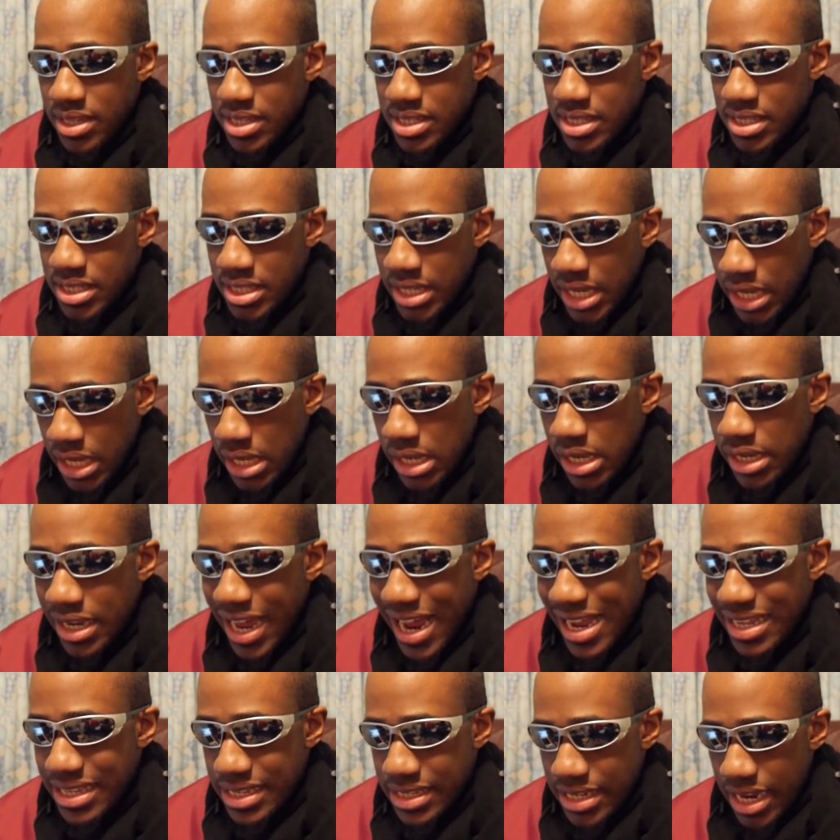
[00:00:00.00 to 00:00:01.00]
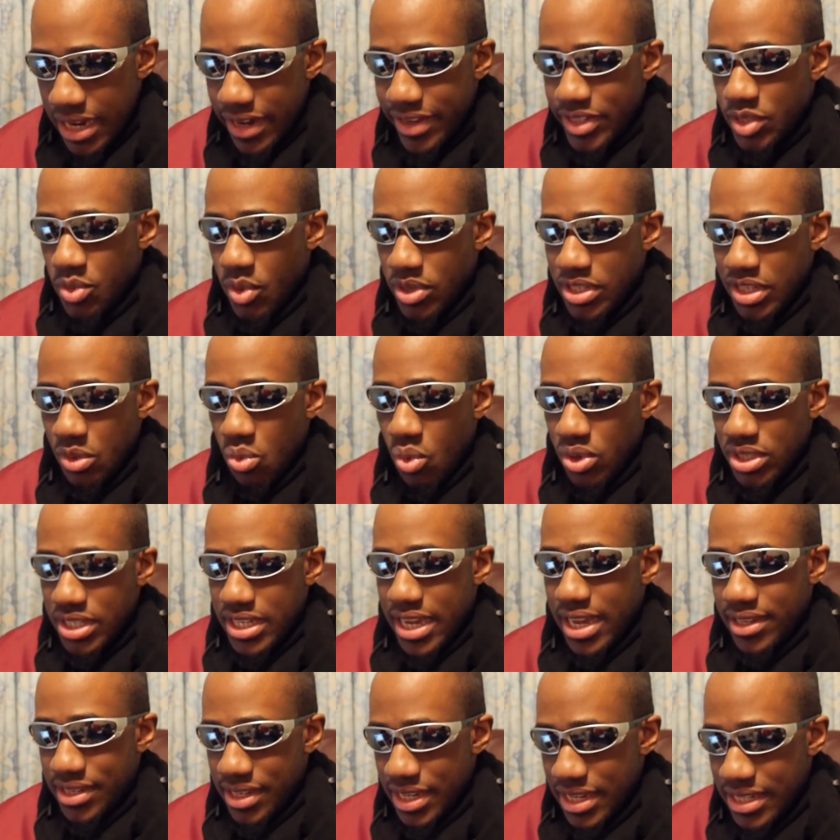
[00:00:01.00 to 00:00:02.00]
as skill and talent-wise and what
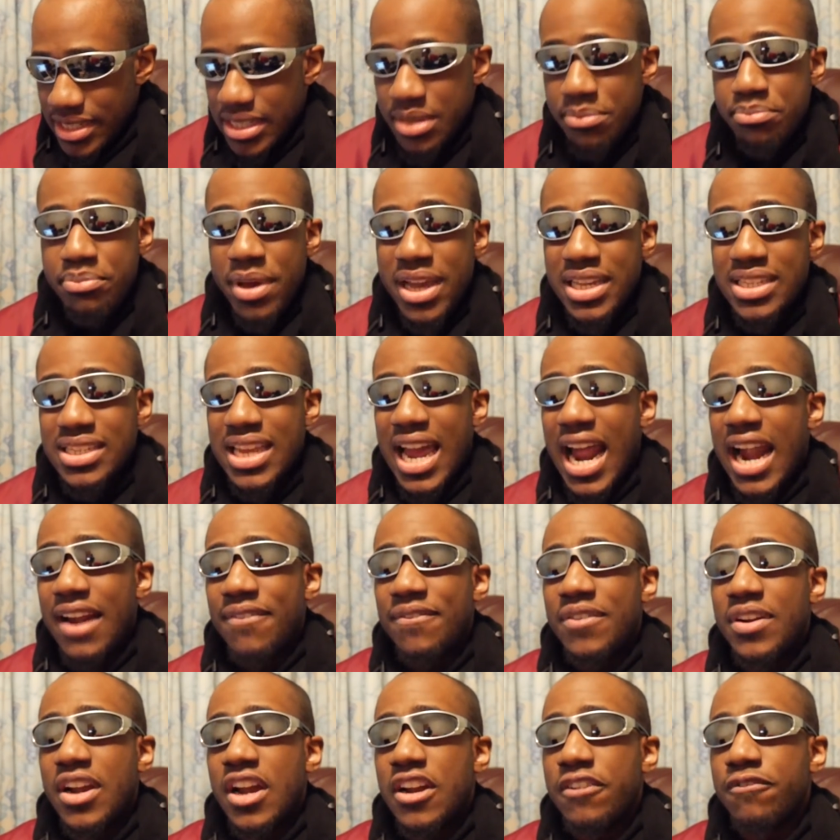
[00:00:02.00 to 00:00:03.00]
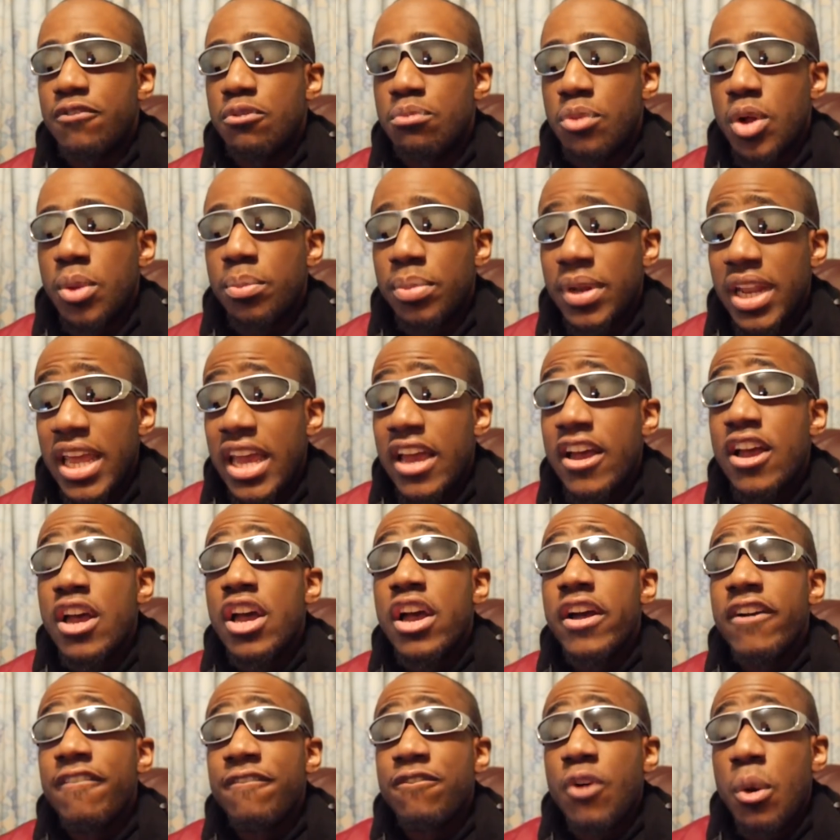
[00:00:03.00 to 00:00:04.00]
he has, is the best African football player.
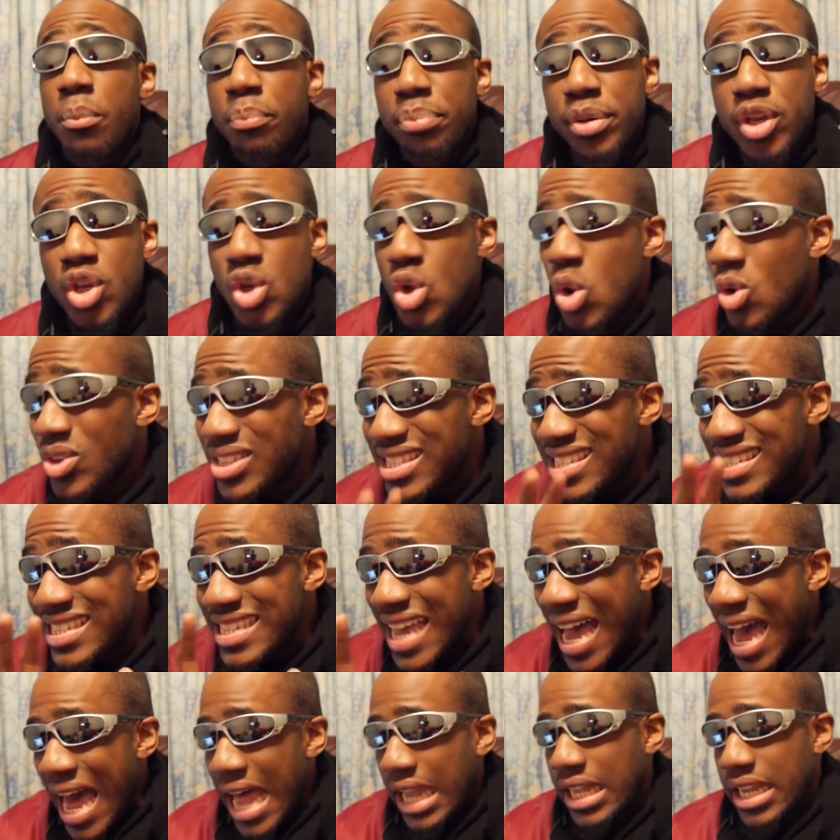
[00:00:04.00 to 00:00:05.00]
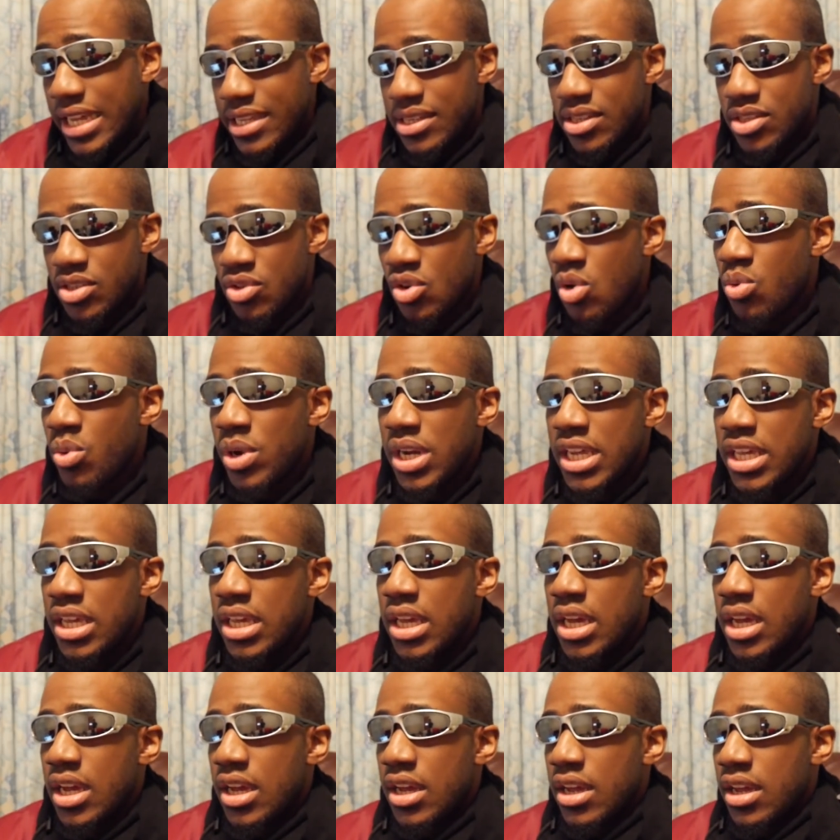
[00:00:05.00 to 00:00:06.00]
For pure talent. Not
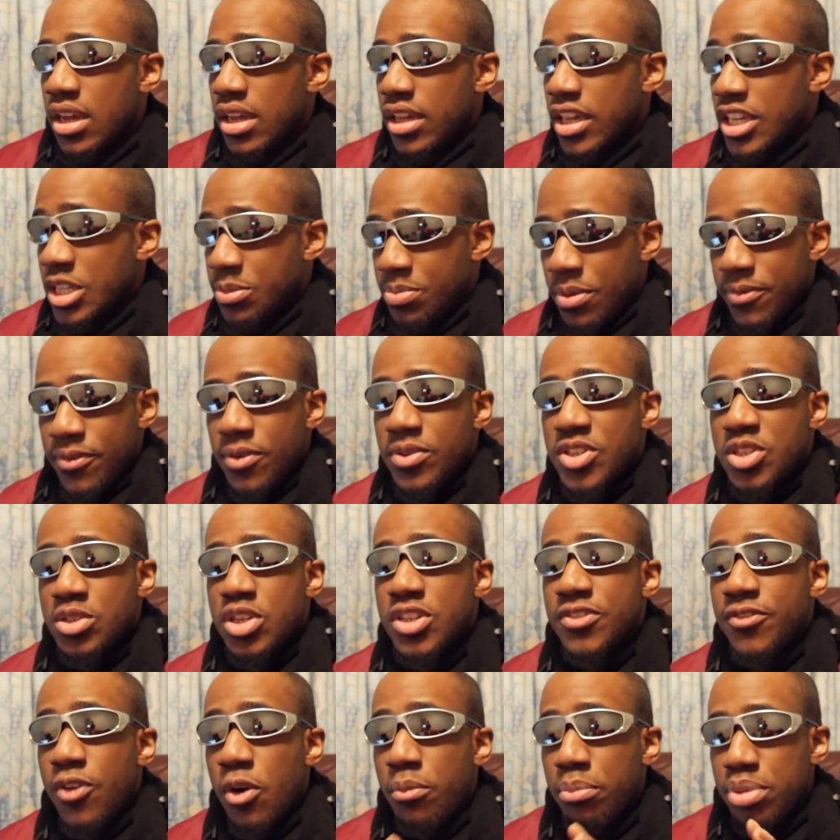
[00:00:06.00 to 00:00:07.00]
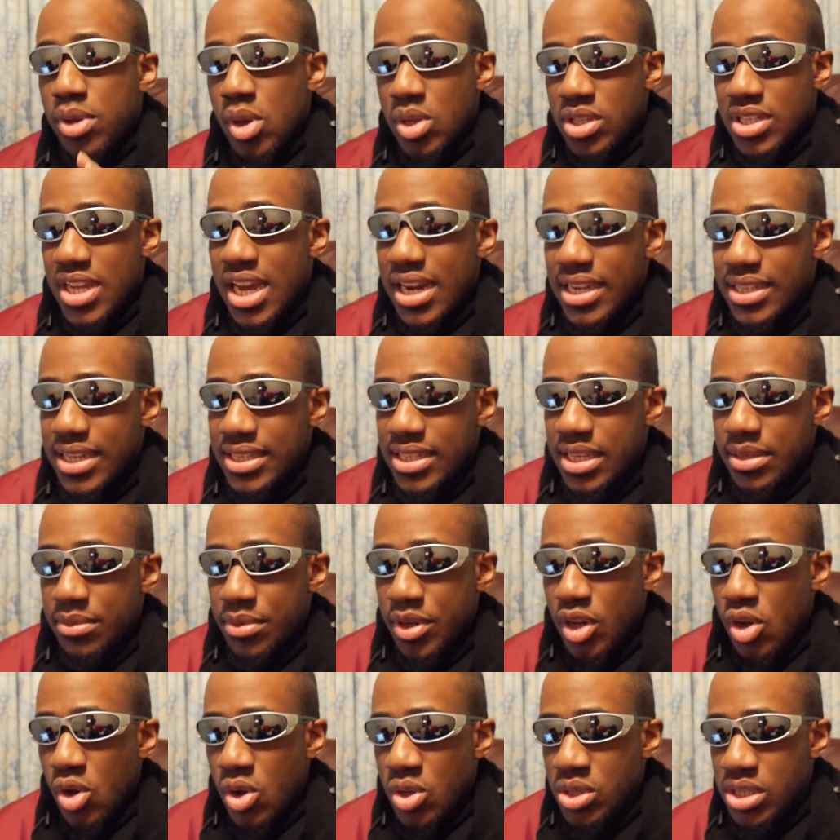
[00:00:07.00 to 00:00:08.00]
really his performance, just for pure talent. As in,
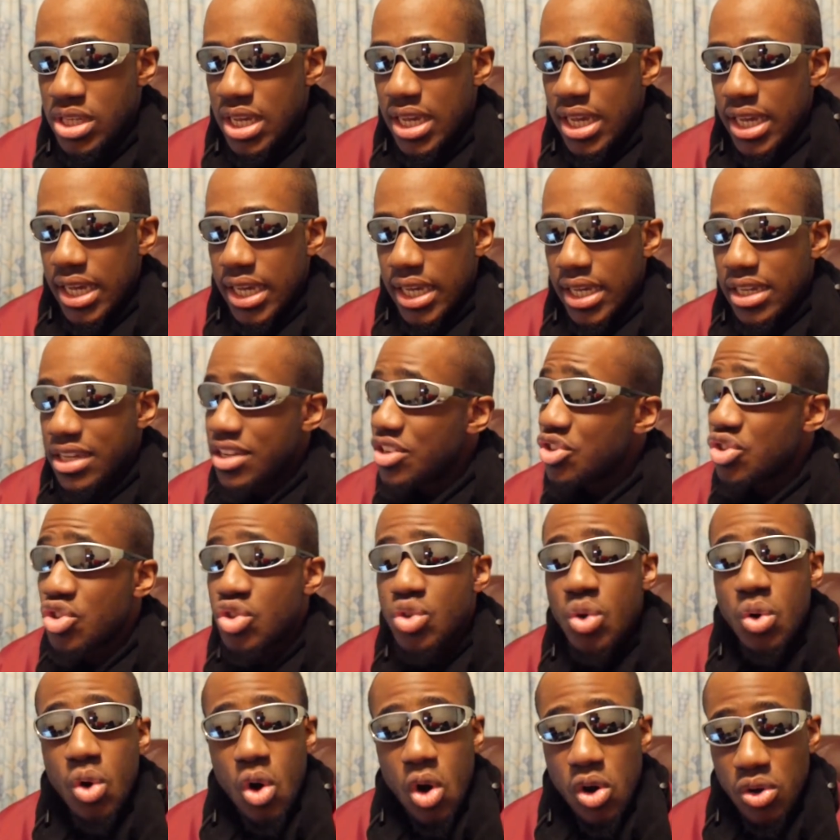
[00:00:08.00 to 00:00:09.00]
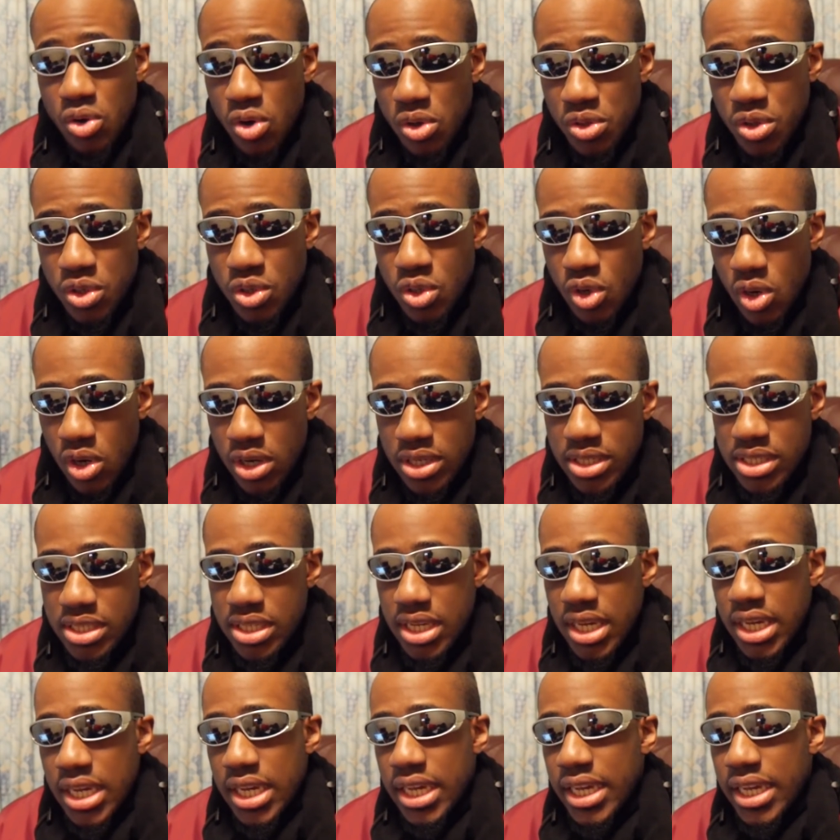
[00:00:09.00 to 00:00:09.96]
because he's so unorthodox.